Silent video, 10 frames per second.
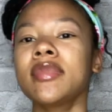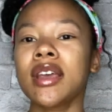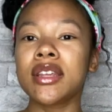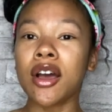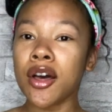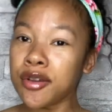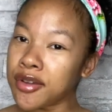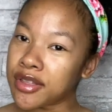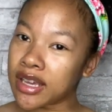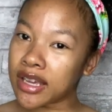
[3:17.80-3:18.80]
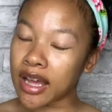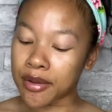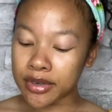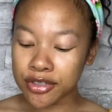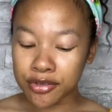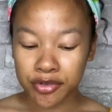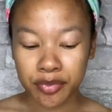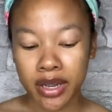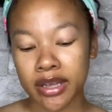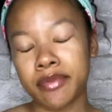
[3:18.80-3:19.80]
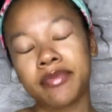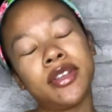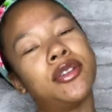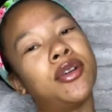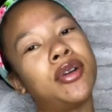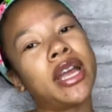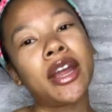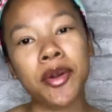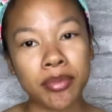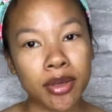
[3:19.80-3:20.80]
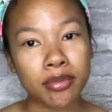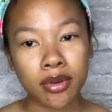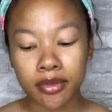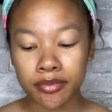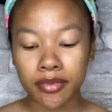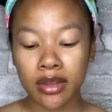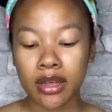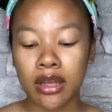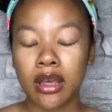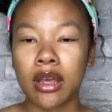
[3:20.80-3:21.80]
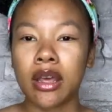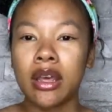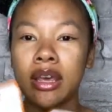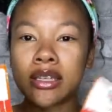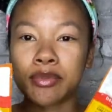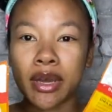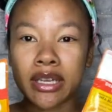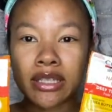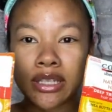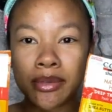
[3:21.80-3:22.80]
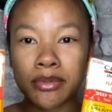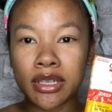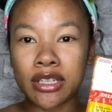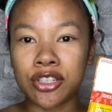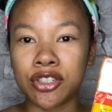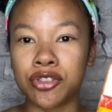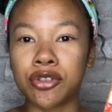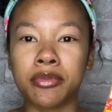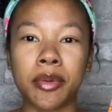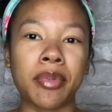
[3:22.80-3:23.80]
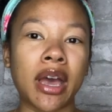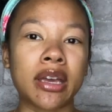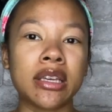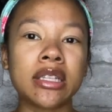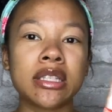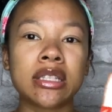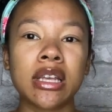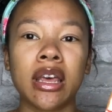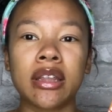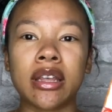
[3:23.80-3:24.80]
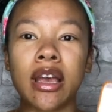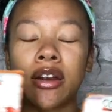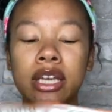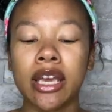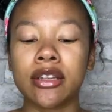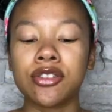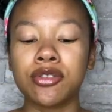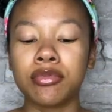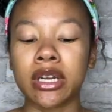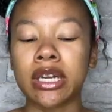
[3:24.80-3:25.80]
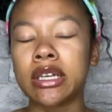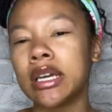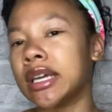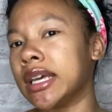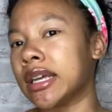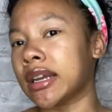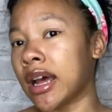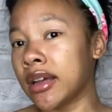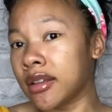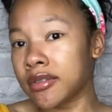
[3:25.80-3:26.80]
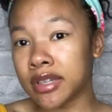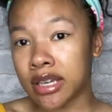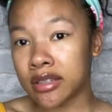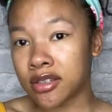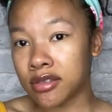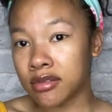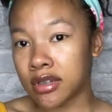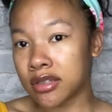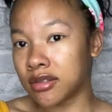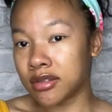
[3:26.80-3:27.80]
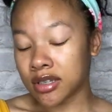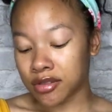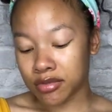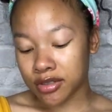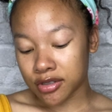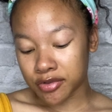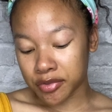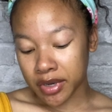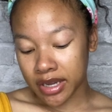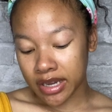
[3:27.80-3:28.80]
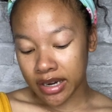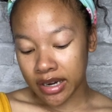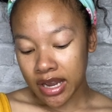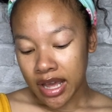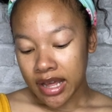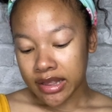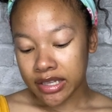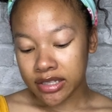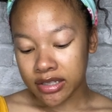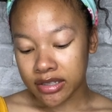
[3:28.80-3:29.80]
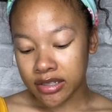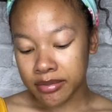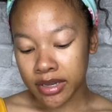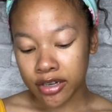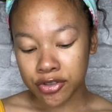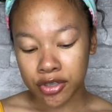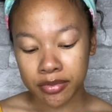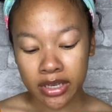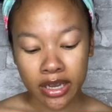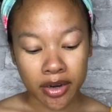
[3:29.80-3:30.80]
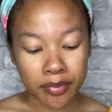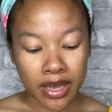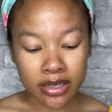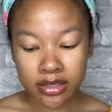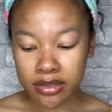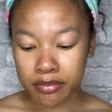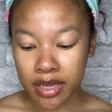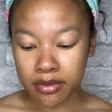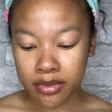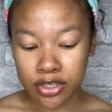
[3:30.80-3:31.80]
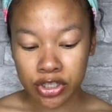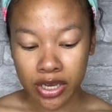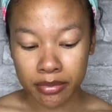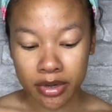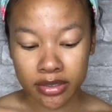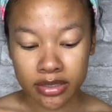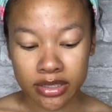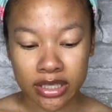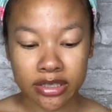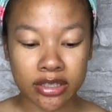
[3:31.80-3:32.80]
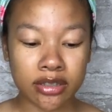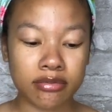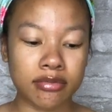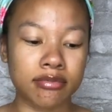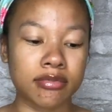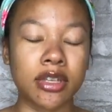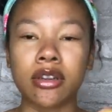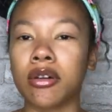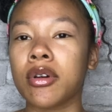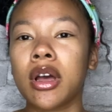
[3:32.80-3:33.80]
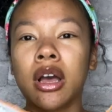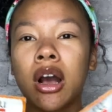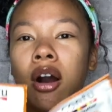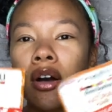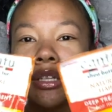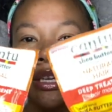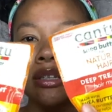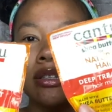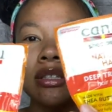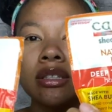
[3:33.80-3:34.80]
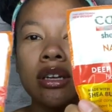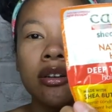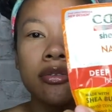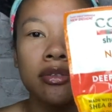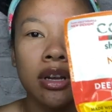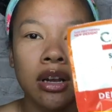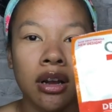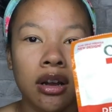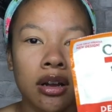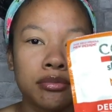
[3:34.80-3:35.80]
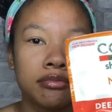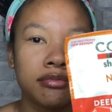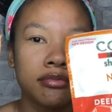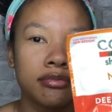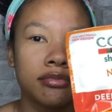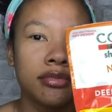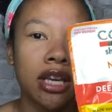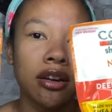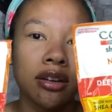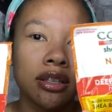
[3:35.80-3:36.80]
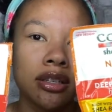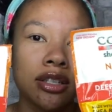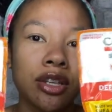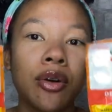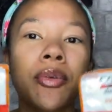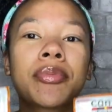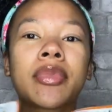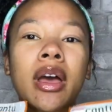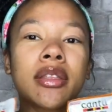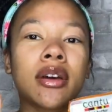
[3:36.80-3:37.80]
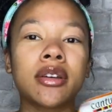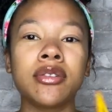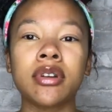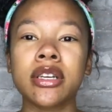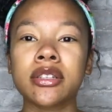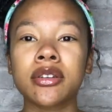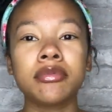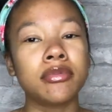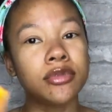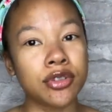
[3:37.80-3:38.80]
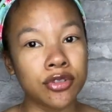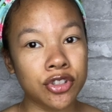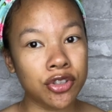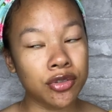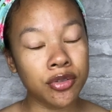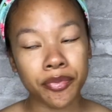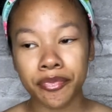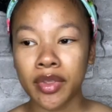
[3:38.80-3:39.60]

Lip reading: The other thing I want to do for my, you know, hair people is my deep condition treatment packets. They are Cantu brand. Again, I love Cantu. It does wonders for my hair. This is deep hair treatment hair mask made with shea butter, intense, you know, all that good stuff. Here it is. So I thought you guys could use two.